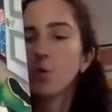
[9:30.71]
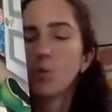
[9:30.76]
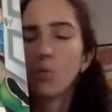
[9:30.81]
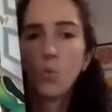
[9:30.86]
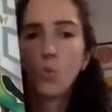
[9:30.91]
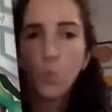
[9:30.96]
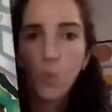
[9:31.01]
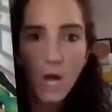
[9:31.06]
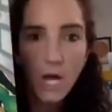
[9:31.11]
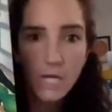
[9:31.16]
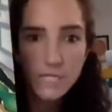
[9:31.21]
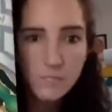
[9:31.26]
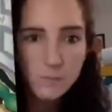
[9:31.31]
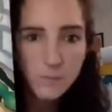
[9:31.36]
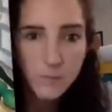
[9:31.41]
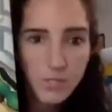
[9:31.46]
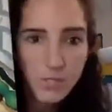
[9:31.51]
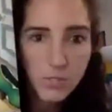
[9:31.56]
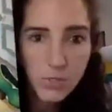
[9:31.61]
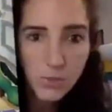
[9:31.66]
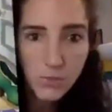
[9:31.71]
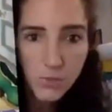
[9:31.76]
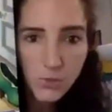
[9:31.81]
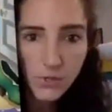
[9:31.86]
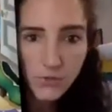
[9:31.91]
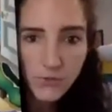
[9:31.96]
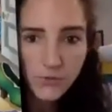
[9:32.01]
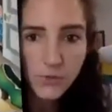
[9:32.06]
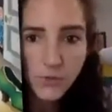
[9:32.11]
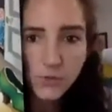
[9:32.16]
What
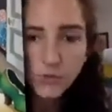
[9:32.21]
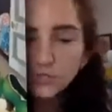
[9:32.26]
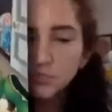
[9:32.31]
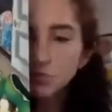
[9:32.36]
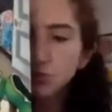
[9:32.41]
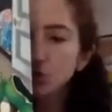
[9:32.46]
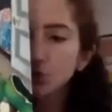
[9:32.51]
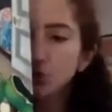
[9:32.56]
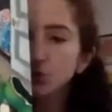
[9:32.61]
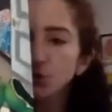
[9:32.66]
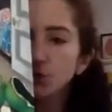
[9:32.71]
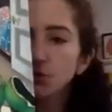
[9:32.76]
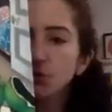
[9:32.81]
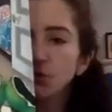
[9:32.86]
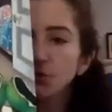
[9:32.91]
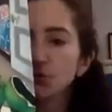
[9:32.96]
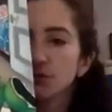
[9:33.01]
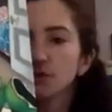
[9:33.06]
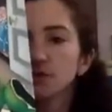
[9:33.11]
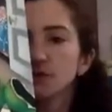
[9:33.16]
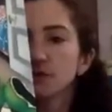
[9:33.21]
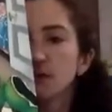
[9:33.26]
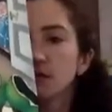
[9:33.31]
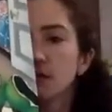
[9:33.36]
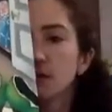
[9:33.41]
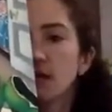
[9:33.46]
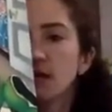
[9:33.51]
beautiful shoes!